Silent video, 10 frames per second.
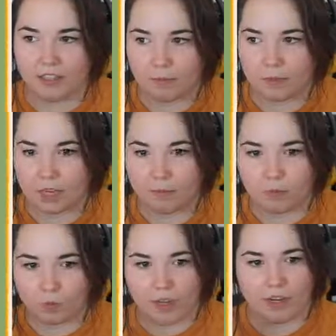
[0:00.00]

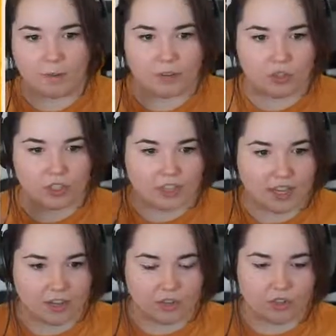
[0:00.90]
Sometimes one image can
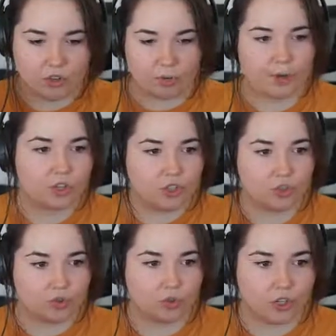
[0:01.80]
tell so much
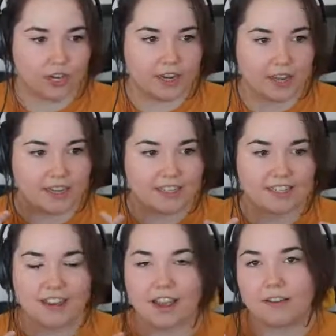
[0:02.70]
story, and it
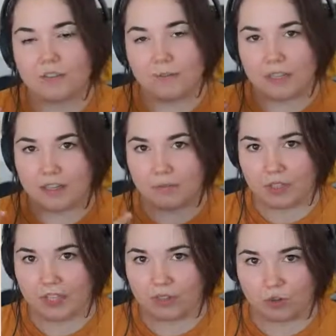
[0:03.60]
does not have to be a
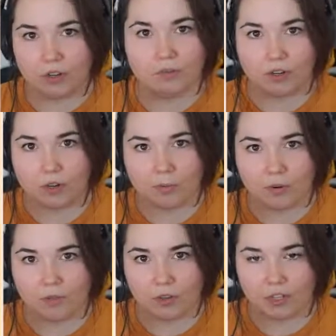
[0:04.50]
complete story for your
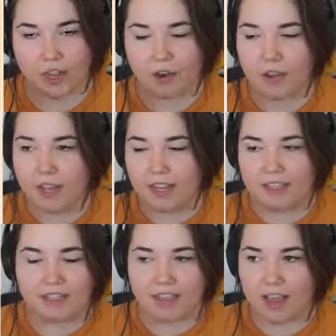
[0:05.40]
portfolio. It
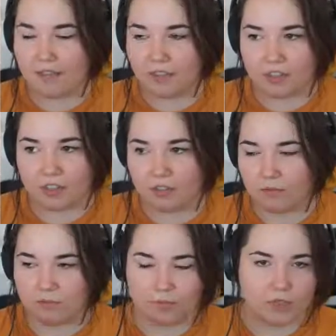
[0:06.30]
doesn't have to
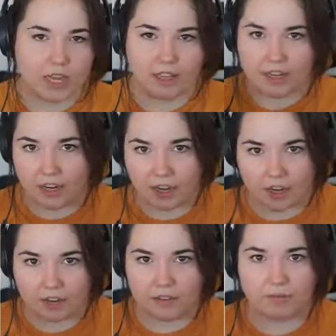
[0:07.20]
tell a
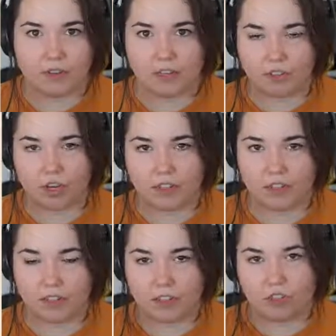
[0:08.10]
narrative. It
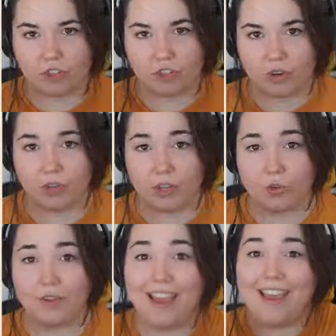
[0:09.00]
just needs to show that
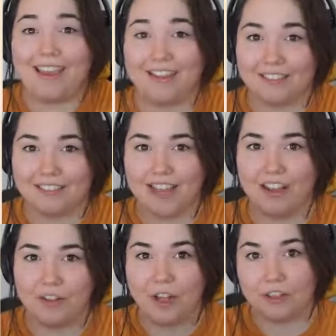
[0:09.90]
you can
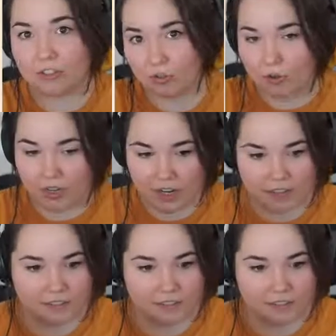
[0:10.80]
tell a story.